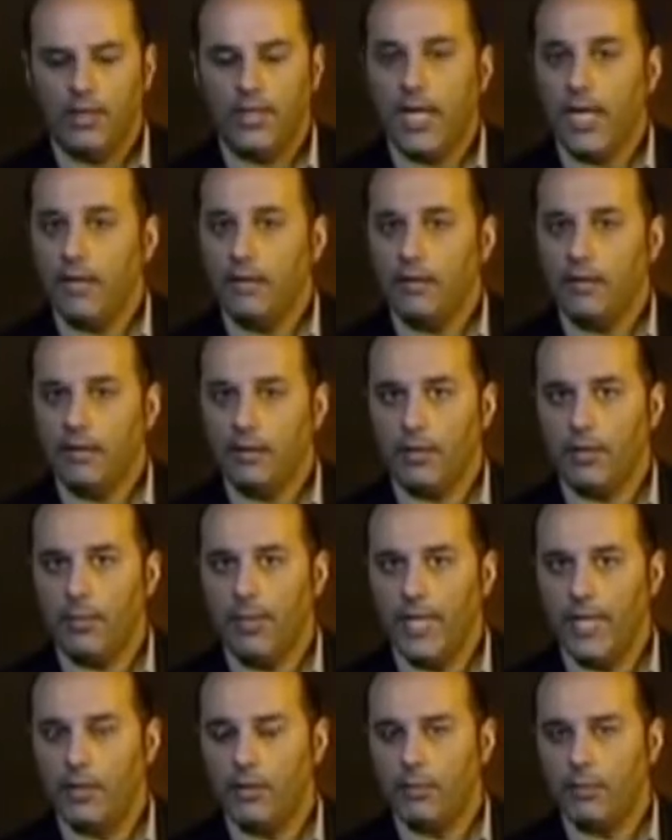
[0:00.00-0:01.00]
That,
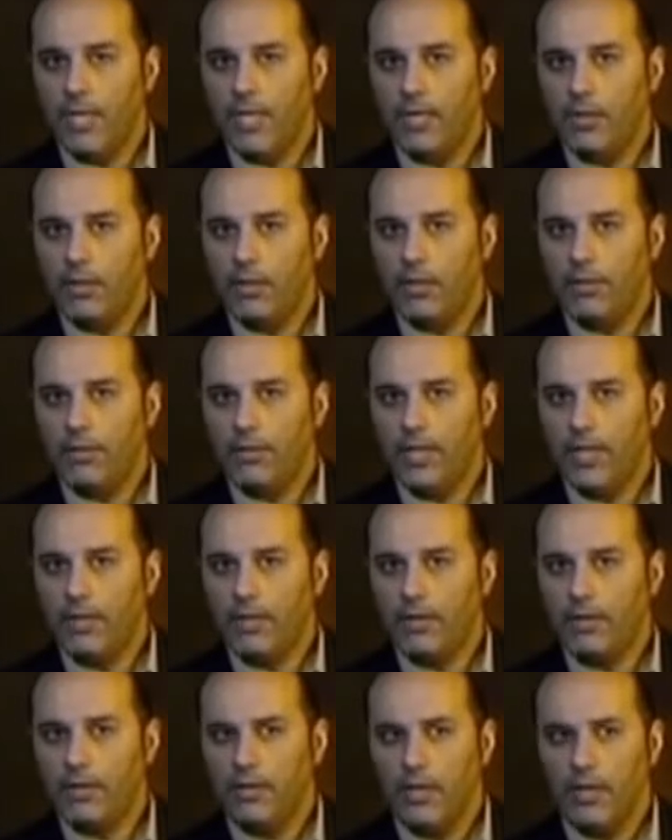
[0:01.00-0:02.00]
compounded by the earth
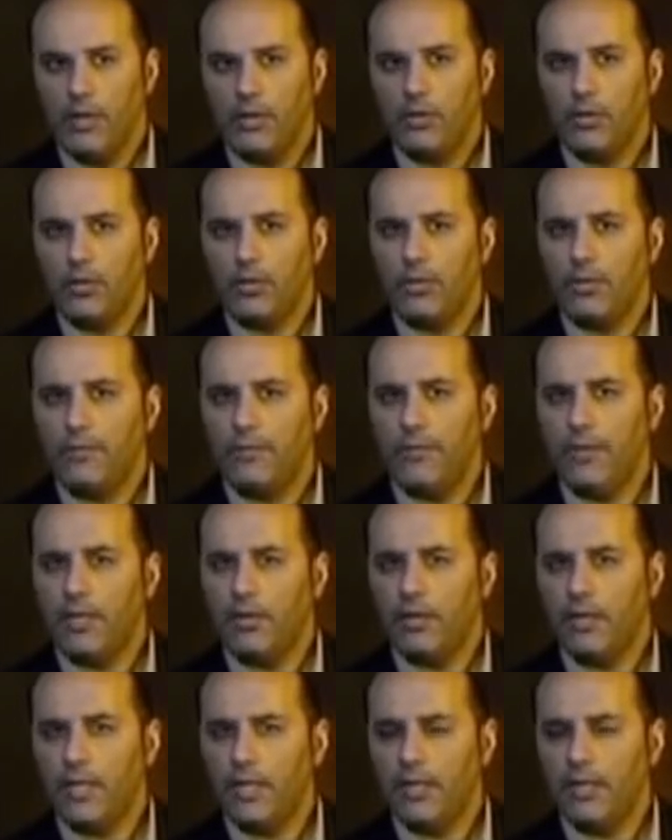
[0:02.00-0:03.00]
changes, so
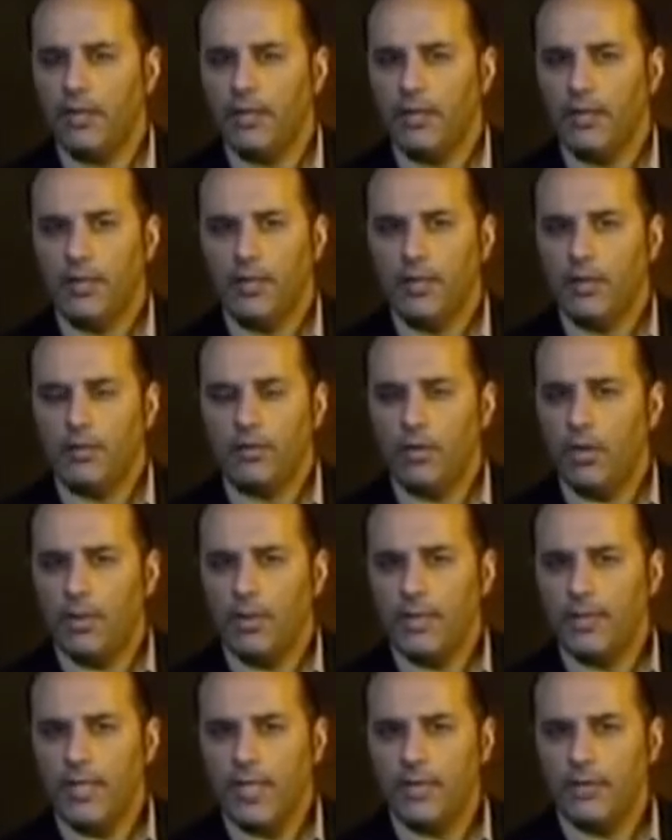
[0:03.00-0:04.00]
severely
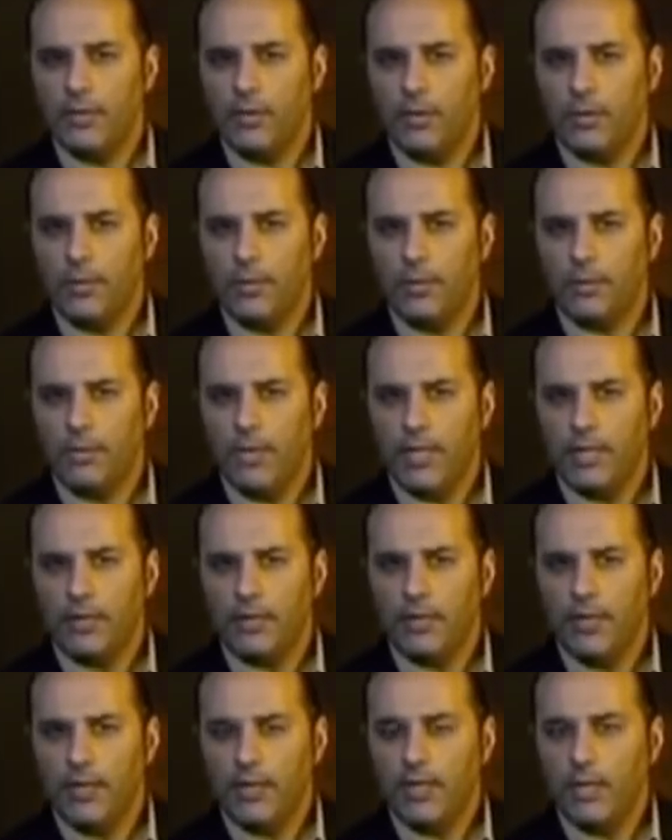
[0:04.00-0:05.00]
traumatized the human
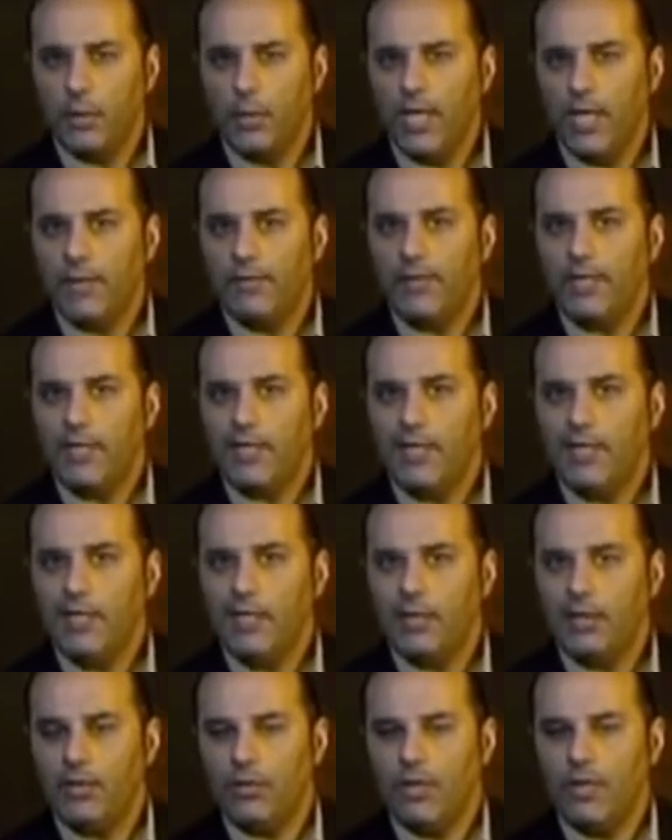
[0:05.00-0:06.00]
race, that we have the
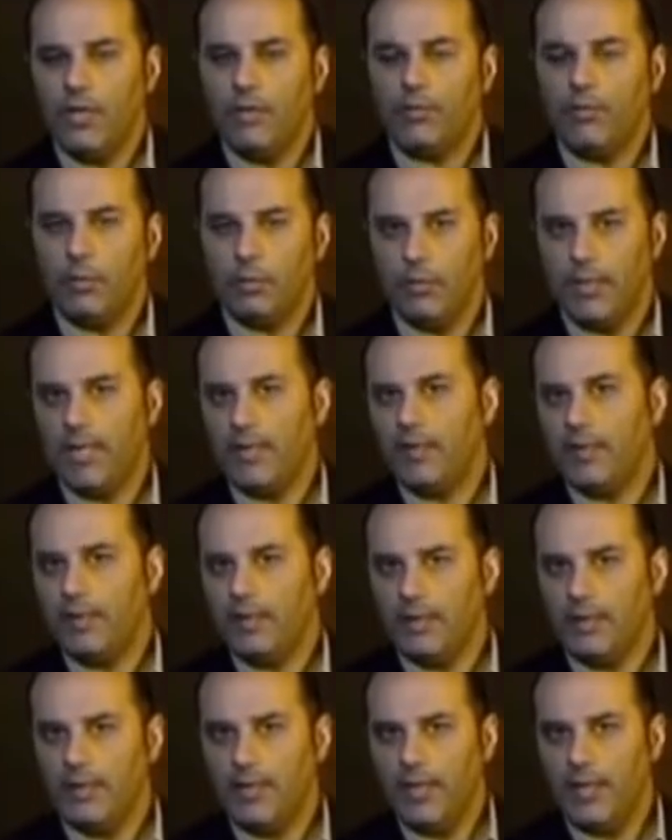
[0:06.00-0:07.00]
ego
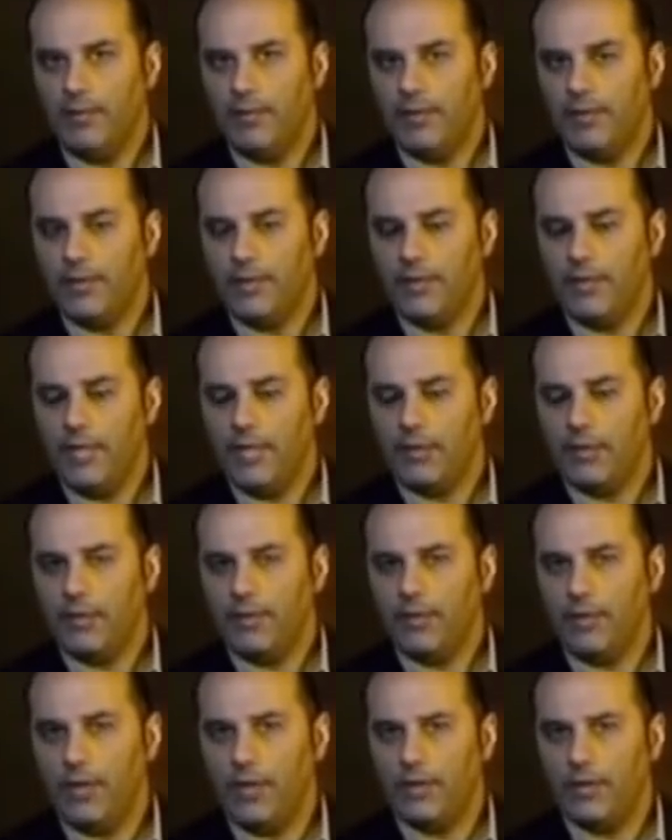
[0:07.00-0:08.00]
replacing the self as the
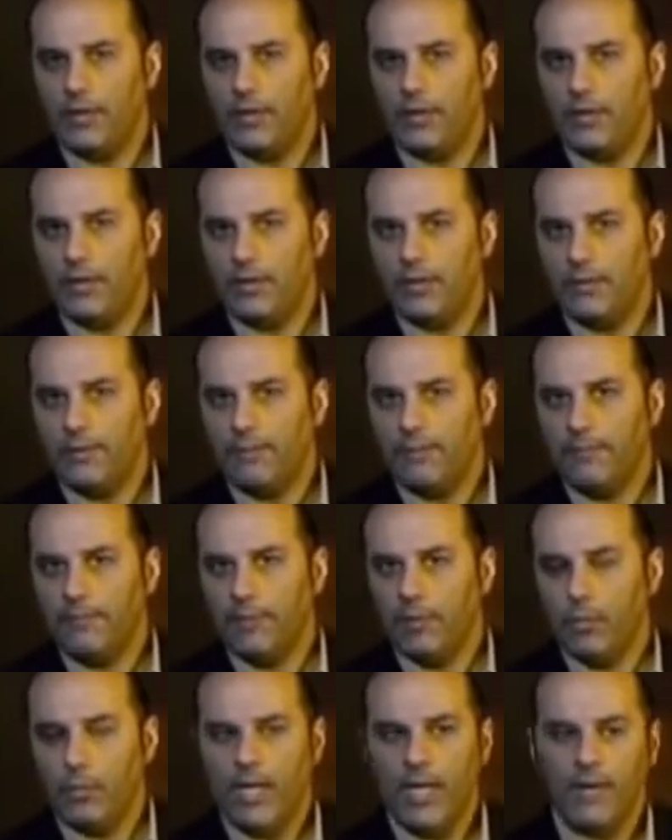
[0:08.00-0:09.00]
center of consciousness.
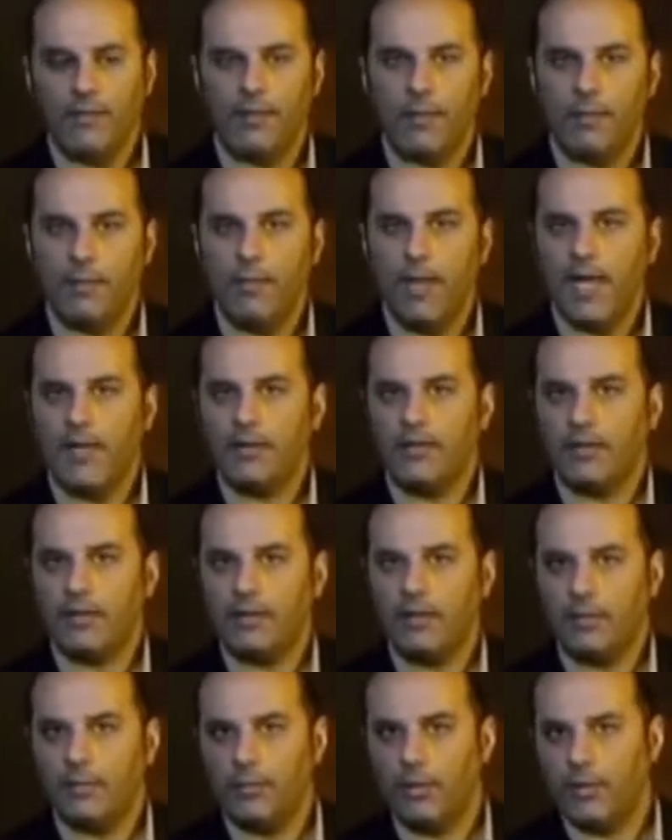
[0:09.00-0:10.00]
We have the
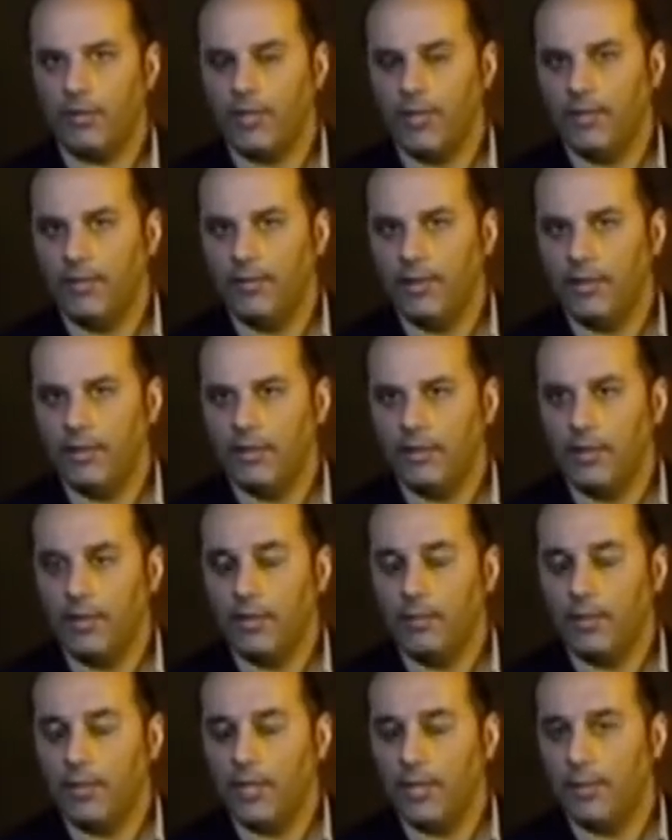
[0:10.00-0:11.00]
masculine proclivities
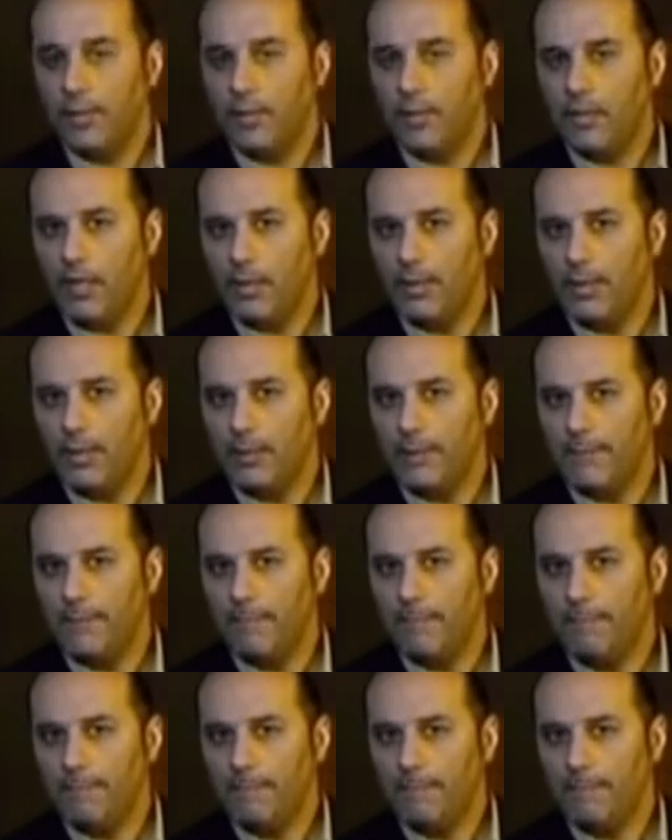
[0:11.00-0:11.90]
becoming dominant.